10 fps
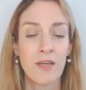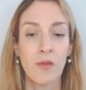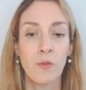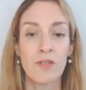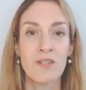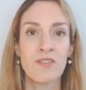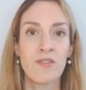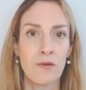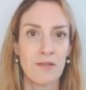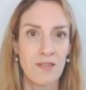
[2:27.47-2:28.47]
The word is
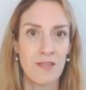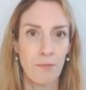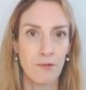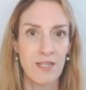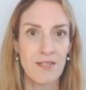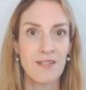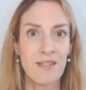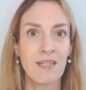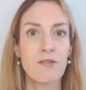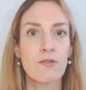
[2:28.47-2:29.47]
not separated
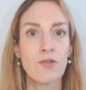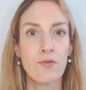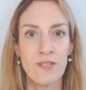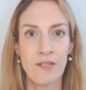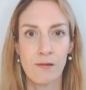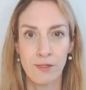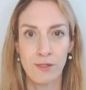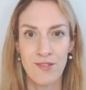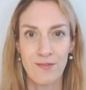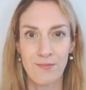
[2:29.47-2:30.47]
into two
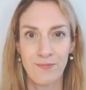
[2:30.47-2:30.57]
syllables.